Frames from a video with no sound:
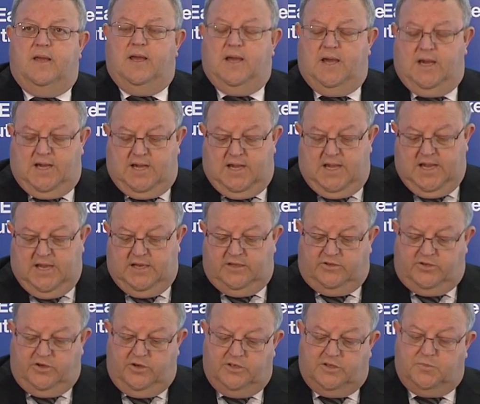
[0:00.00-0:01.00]
uh,
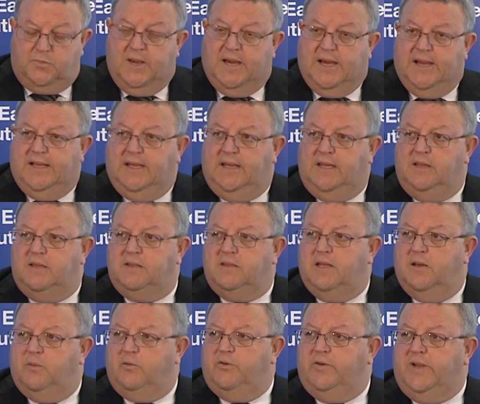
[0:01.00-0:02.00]
and Church Bay
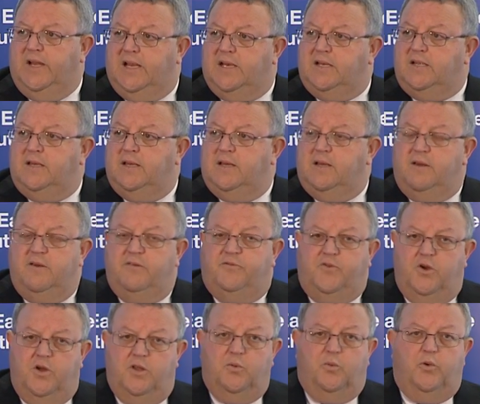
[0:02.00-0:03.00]
that will need
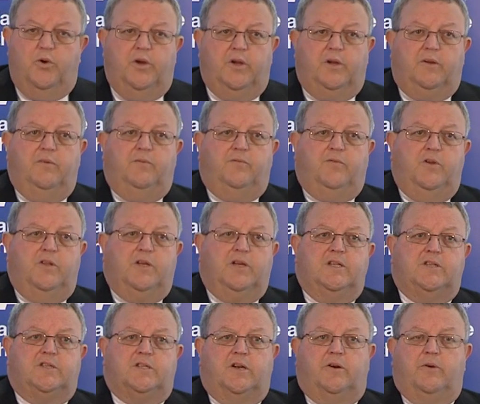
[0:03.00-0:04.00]
further work, further
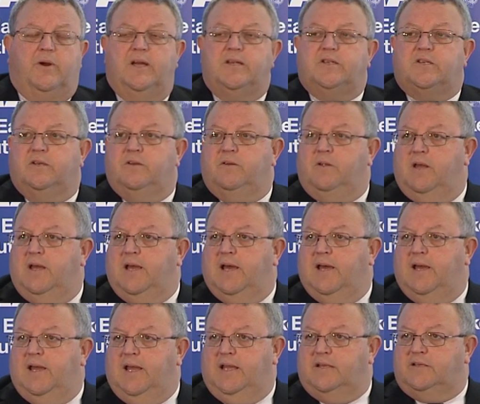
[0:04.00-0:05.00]
consideration
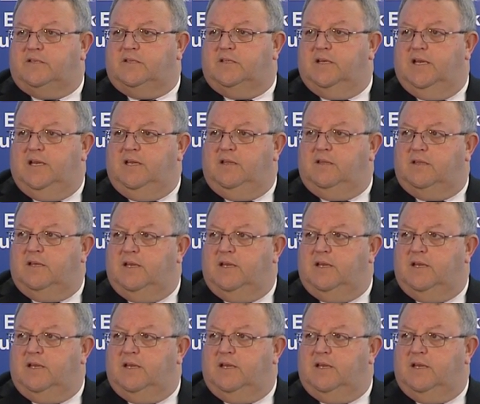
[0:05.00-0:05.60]
uh, as the,